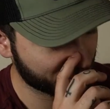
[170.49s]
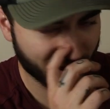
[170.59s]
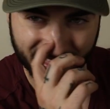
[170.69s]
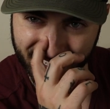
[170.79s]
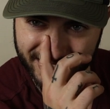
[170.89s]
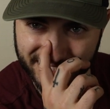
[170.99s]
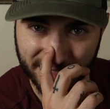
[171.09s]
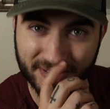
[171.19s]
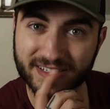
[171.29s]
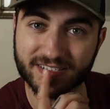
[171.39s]
You know, I think I did
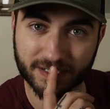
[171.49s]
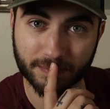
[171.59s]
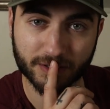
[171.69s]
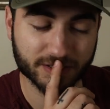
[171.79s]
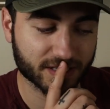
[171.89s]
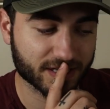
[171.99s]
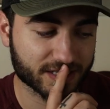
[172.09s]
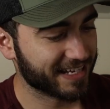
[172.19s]
something similar to this.